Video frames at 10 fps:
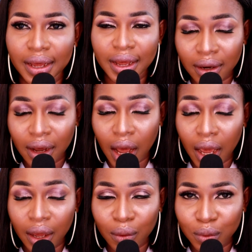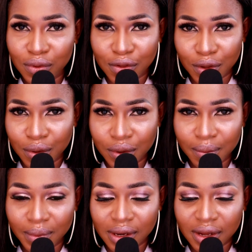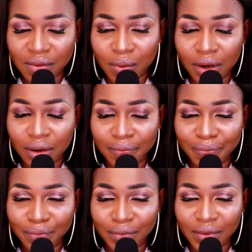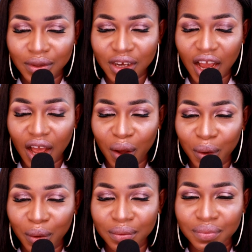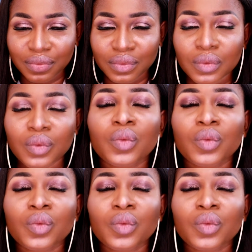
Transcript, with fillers: and I will see you in my next one. Ciao.